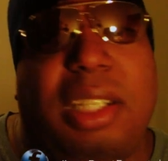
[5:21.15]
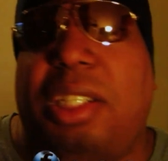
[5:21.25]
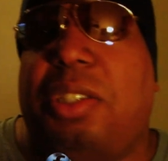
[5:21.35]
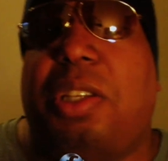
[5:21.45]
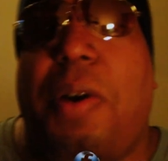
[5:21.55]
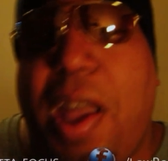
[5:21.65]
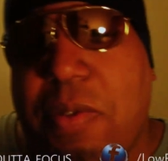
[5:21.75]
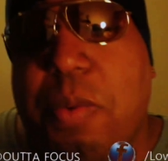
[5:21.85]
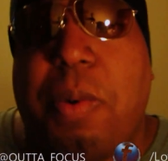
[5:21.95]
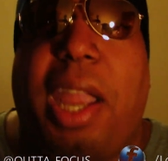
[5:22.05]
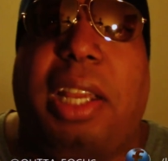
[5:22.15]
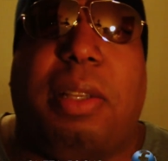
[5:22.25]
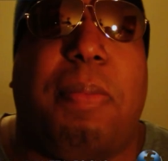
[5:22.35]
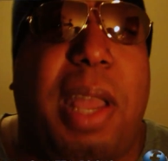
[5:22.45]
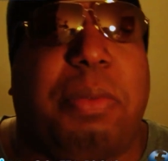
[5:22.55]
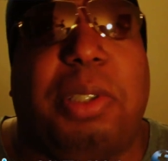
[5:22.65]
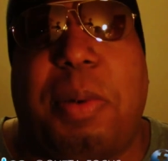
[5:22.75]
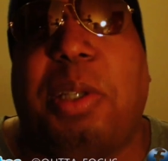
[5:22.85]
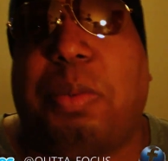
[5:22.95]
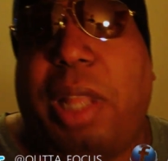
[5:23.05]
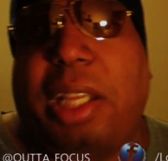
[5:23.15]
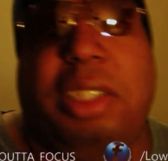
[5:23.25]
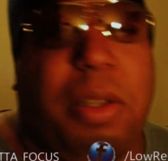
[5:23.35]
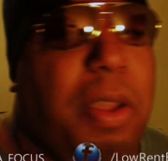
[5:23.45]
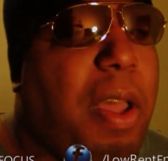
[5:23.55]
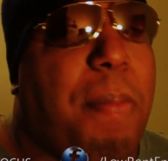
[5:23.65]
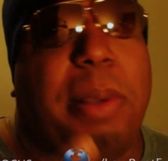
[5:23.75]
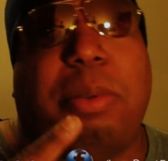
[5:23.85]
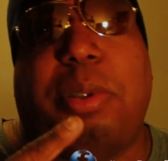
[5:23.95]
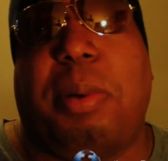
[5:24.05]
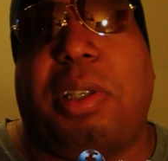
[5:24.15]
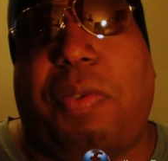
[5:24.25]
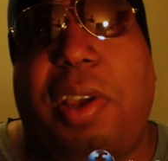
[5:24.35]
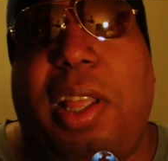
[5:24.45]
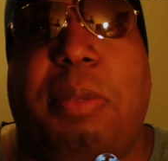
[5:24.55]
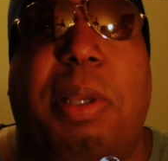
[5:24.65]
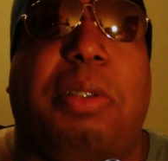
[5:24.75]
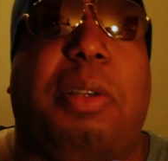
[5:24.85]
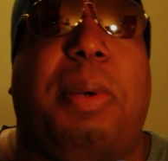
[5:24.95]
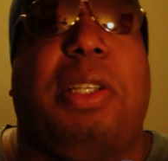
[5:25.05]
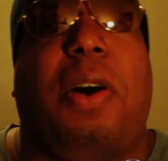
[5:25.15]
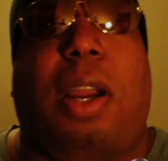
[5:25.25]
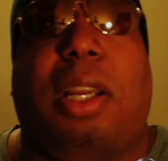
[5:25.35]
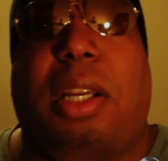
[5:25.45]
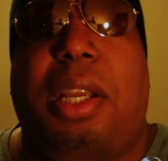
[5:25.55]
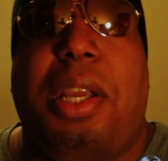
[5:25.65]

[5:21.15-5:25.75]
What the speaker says: you don't have the right to mess with somebody's relationship, mess with somebody's feelings, mess with somebody's heart.